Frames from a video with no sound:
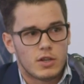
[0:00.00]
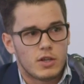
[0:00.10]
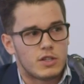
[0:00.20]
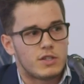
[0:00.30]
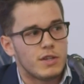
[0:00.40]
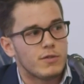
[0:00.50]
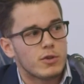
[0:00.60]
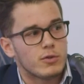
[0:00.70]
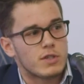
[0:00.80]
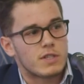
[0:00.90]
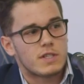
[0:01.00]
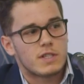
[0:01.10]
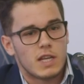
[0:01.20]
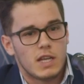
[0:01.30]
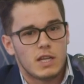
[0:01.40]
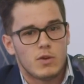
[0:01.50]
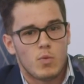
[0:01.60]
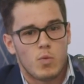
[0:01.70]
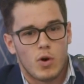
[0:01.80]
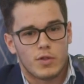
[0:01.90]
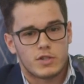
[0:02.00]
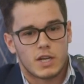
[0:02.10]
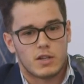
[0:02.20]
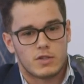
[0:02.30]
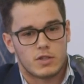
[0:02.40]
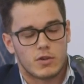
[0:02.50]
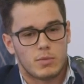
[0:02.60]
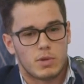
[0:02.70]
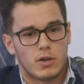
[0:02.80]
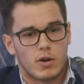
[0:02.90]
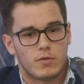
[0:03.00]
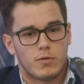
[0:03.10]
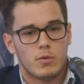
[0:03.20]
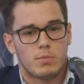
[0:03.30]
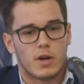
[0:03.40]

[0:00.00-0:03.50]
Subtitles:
It's difficult to see what the challenge is going to be going forward,